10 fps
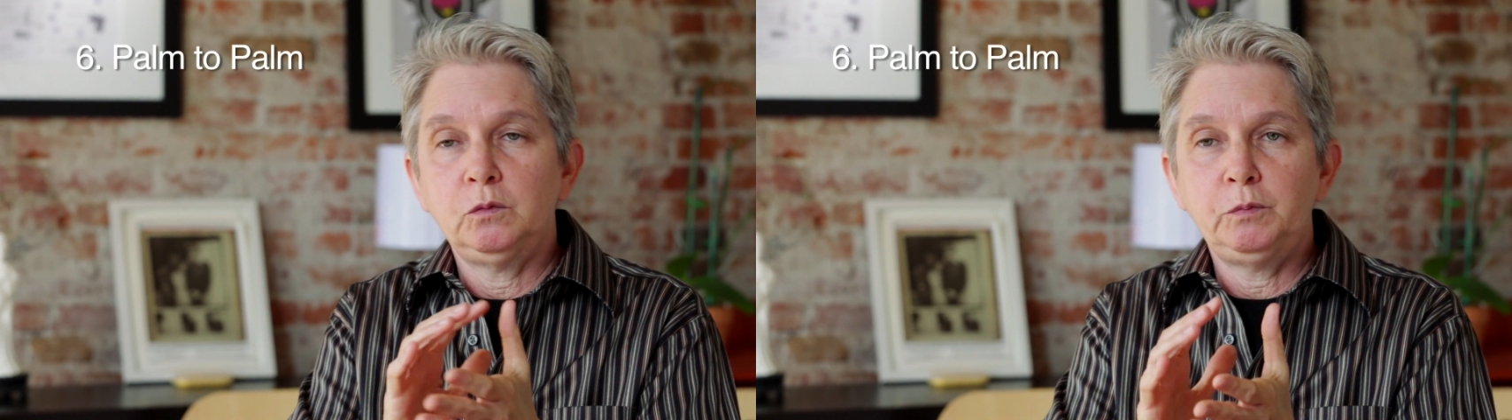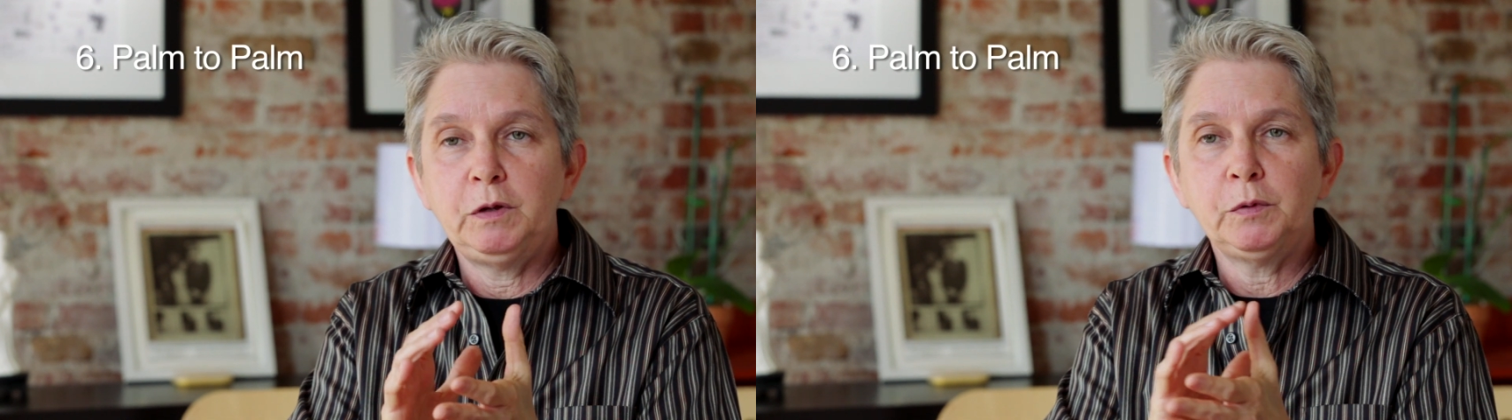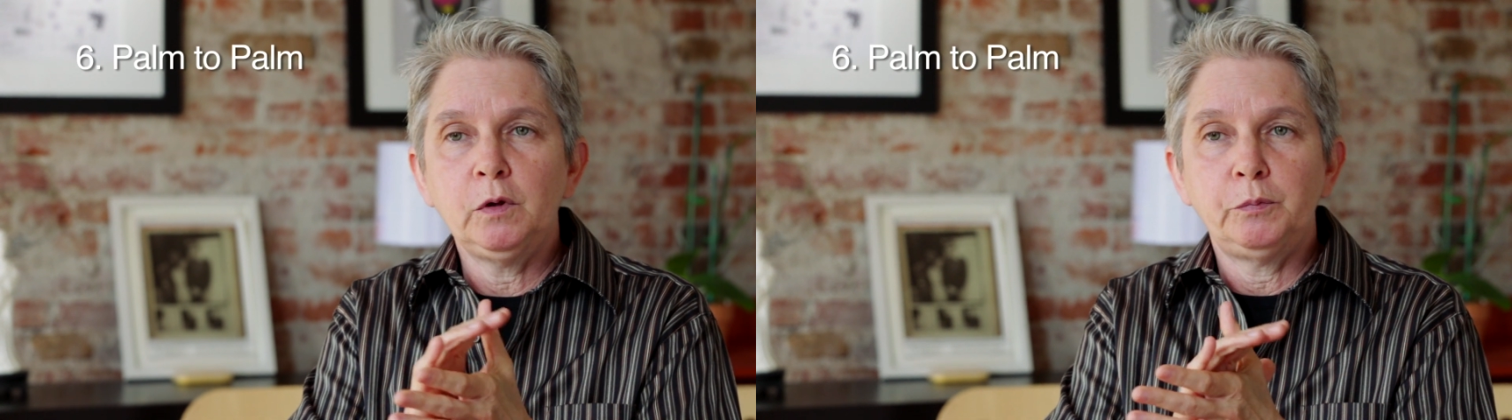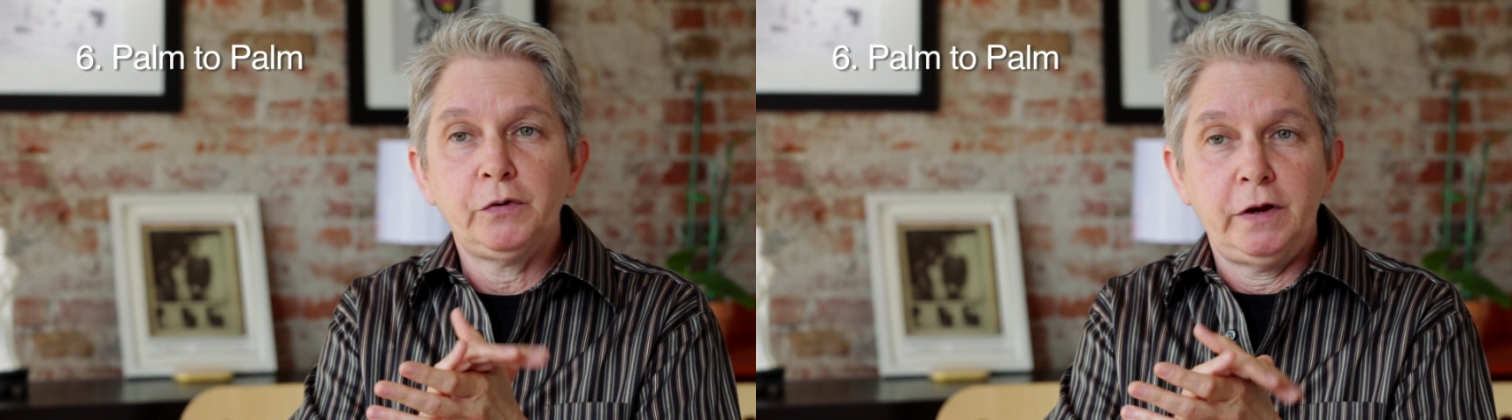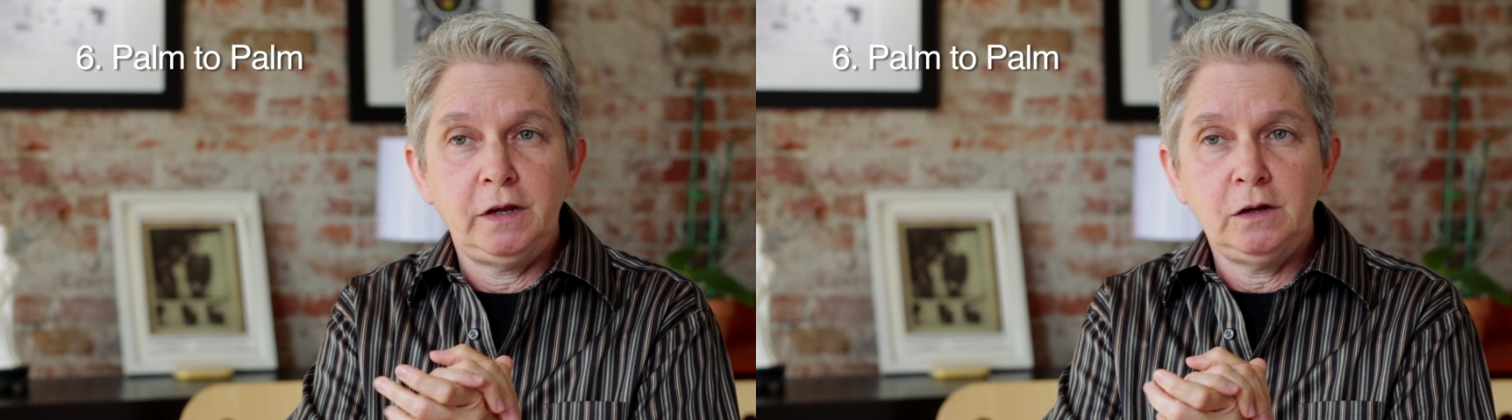when people are
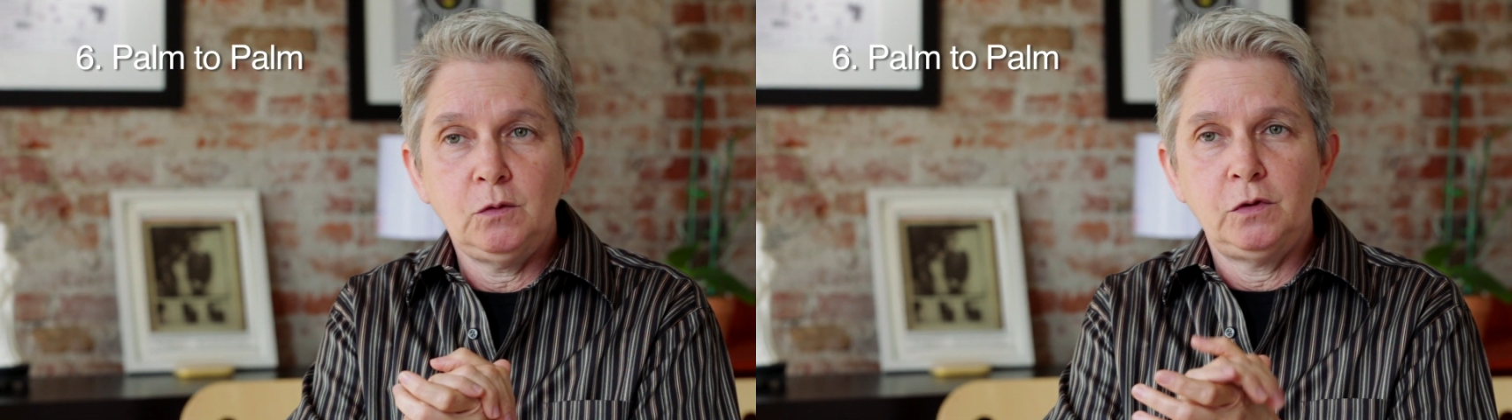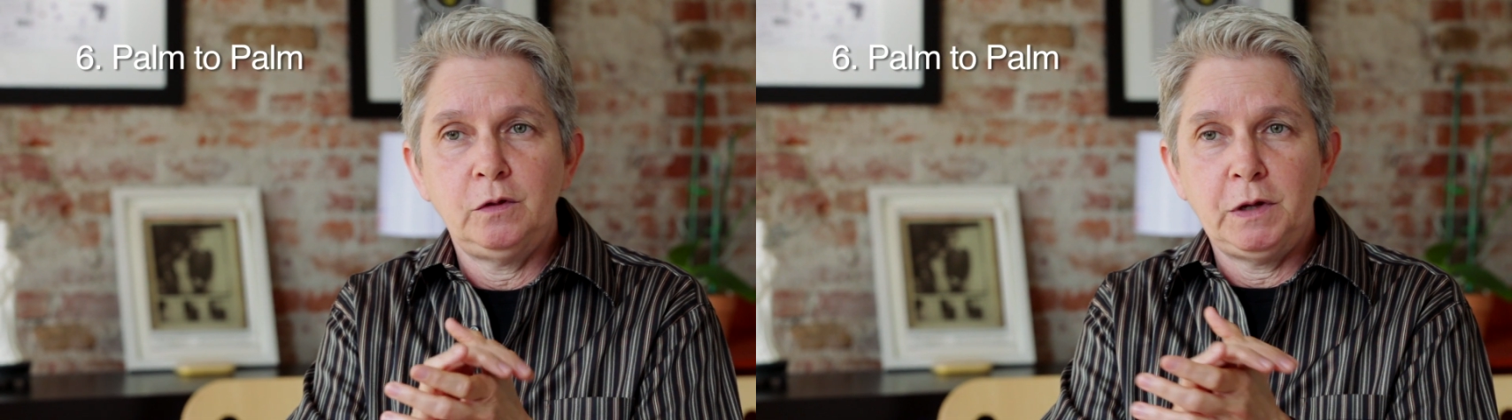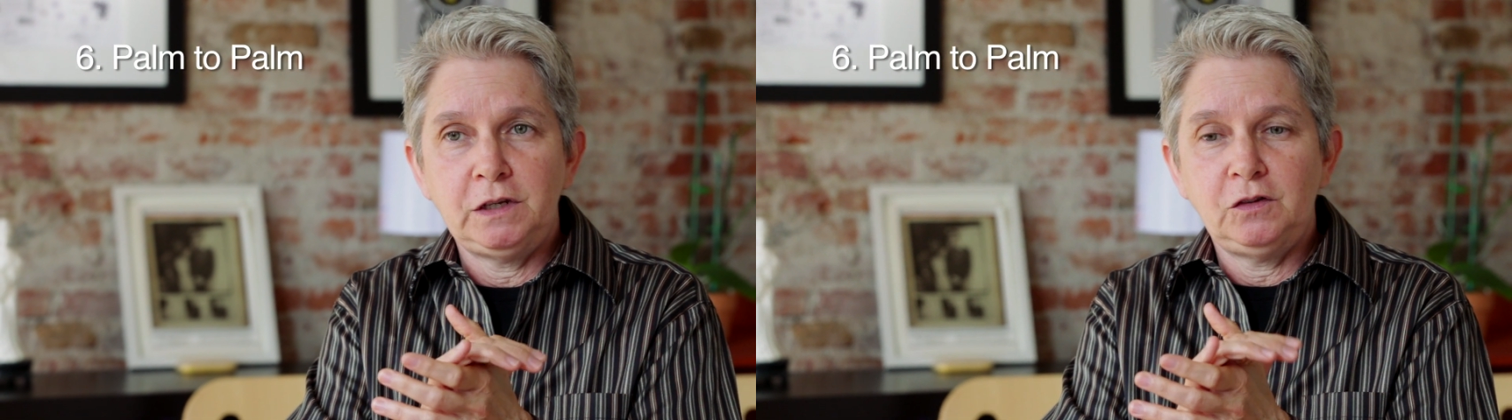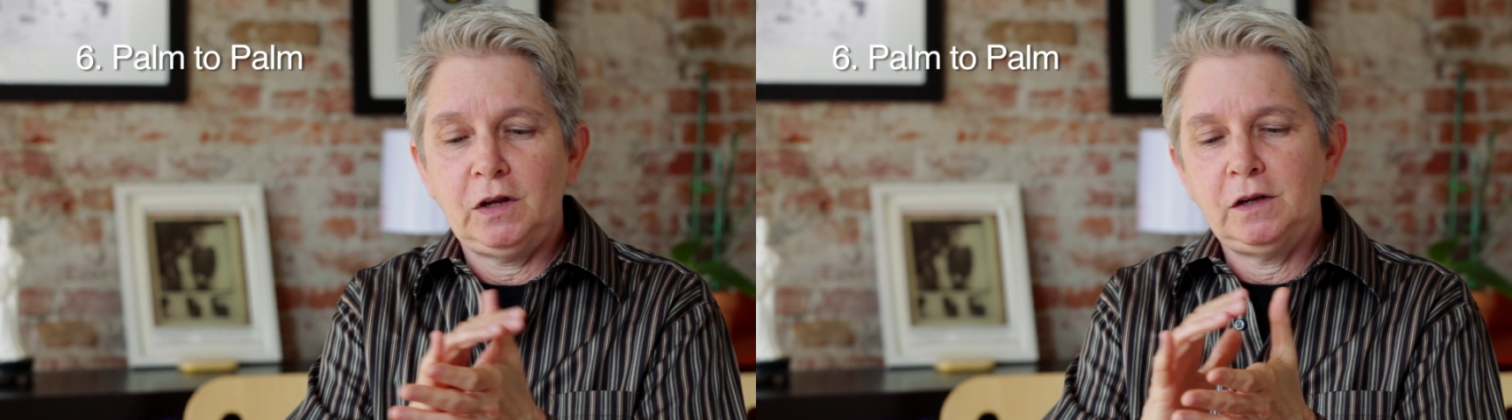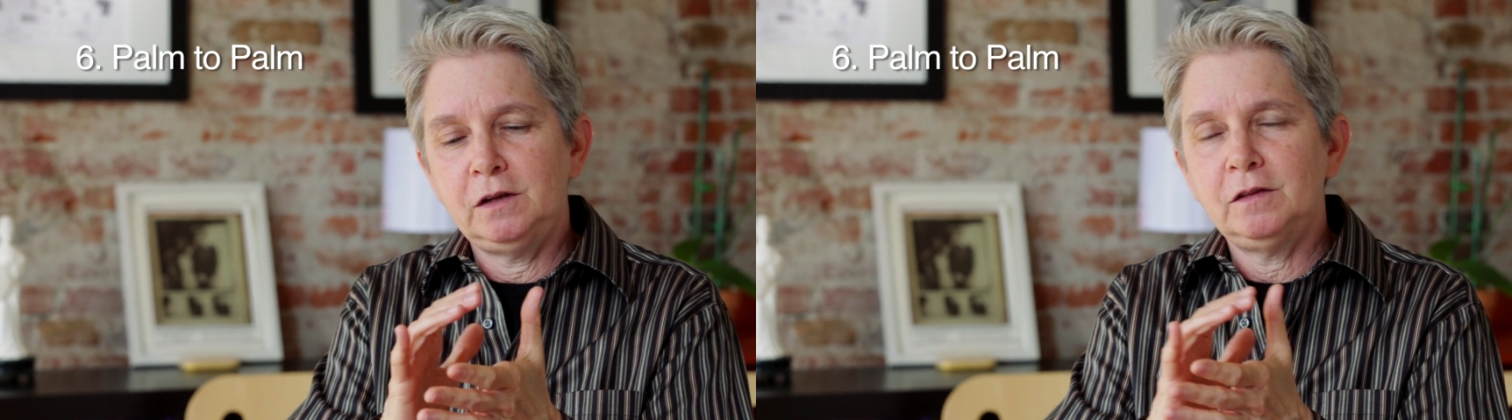praying or they're
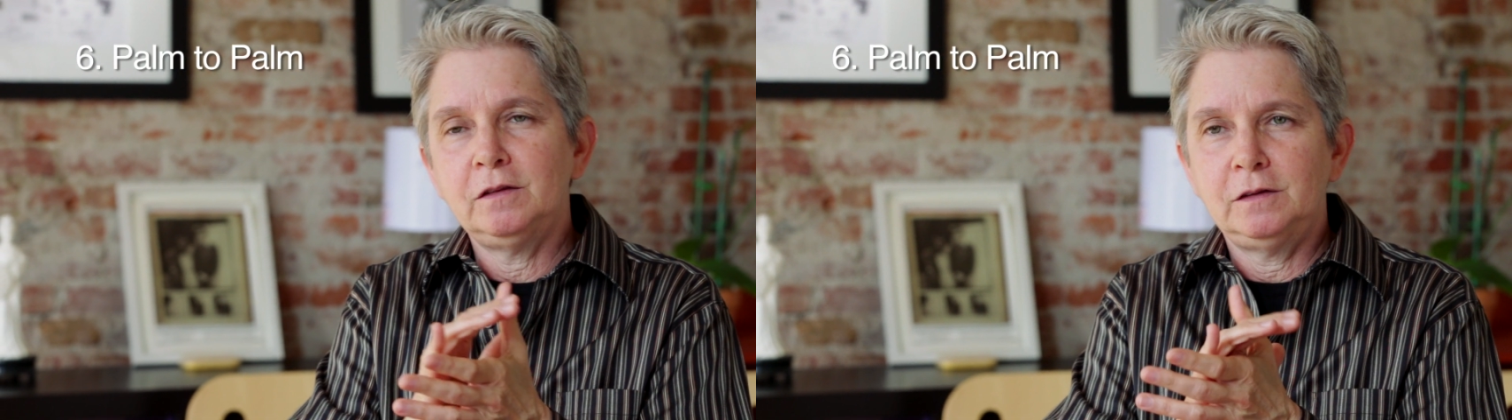meditating,